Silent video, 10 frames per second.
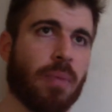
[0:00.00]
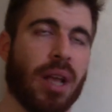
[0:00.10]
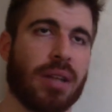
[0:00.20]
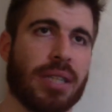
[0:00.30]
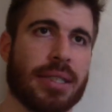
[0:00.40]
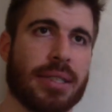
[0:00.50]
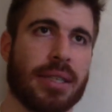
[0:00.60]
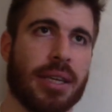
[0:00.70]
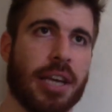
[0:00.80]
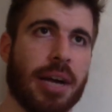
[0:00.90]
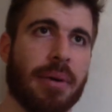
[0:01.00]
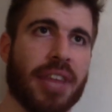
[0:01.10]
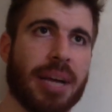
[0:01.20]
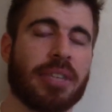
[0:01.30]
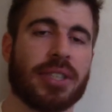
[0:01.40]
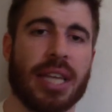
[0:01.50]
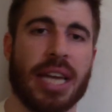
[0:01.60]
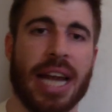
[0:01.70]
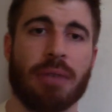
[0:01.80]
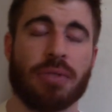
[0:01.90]
Let's see, I think I'm going to send
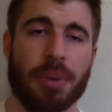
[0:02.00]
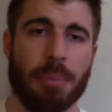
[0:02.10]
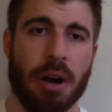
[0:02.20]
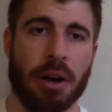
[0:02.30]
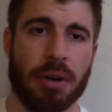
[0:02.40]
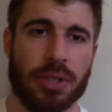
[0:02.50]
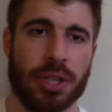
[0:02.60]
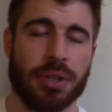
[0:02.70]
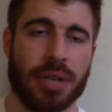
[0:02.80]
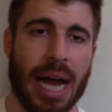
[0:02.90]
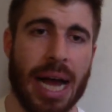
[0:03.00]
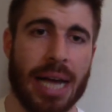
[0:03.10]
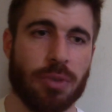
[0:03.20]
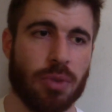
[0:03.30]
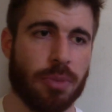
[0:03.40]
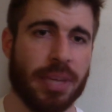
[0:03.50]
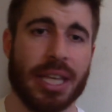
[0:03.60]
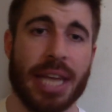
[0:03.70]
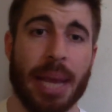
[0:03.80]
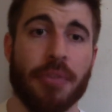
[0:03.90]
it out tomorrow to you guys, which will be
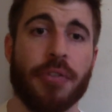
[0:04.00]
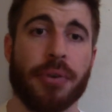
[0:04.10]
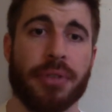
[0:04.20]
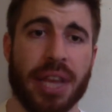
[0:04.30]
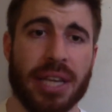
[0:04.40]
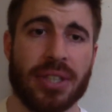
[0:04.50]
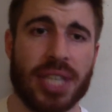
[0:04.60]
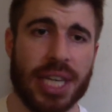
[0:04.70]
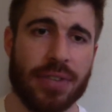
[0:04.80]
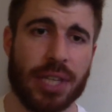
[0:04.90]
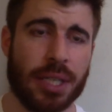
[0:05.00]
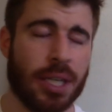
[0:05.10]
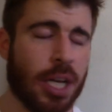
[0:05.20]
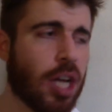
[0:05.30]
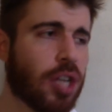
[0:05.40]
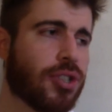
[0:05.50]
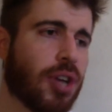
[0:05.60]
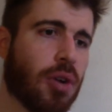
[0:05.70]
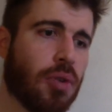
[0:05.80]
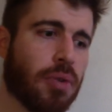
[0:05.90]
the day before Thanksgiving.
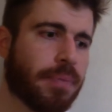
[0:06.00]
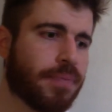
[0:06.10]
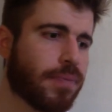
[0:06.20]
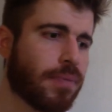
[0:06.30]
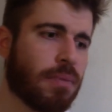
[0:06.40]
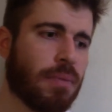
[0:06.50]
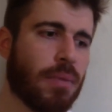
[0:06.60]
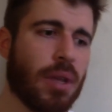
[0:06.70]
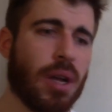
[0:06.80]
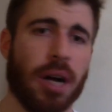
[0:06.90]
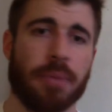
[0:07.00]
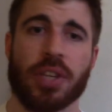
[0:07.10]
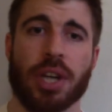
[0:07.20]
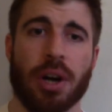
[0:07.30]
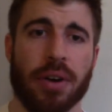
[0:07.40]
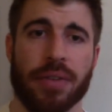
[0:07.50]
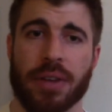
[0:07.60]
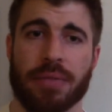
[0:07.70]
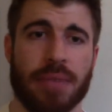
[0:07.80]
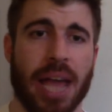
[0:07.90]
So, um, you know,
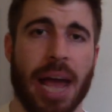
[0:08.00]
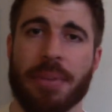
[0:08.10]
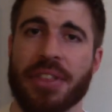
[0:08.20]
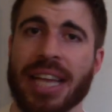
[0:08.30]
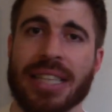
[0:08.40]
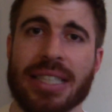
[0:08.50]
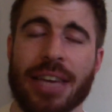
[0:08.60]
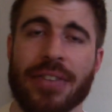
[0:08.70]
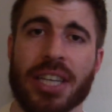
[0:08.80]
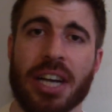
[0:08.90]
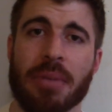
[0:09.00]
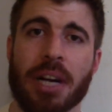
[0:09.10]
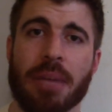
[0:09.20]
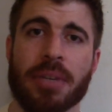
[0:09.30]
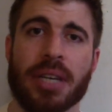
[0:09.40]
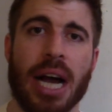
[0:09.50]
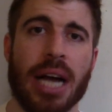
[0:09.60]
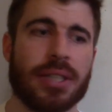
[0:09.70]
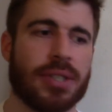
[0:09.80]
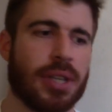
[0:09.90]
happy Thanksgiving coming up, you
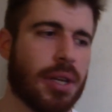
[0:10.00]
guys.